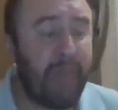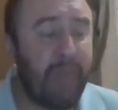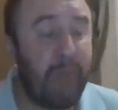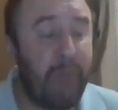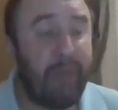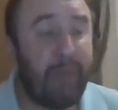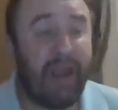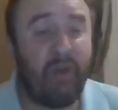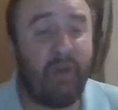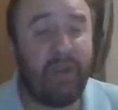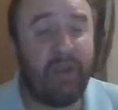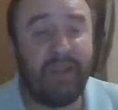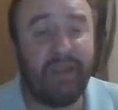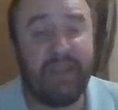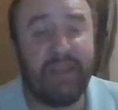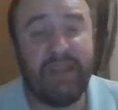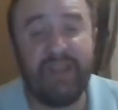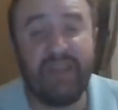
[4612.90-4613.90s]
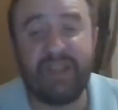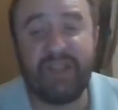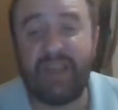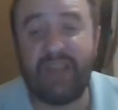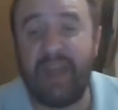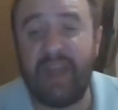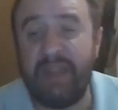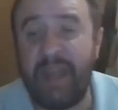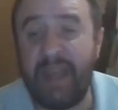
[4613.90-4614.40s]
Apparently he's
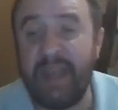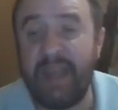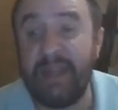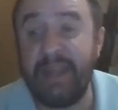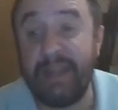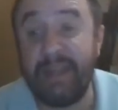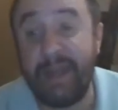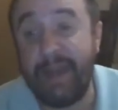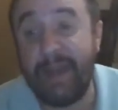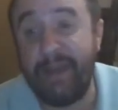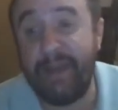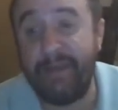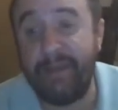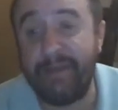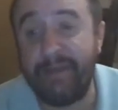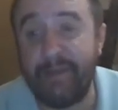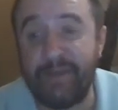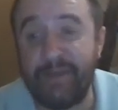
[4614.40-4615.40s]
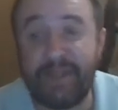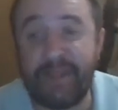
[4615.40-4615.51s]
Canadian or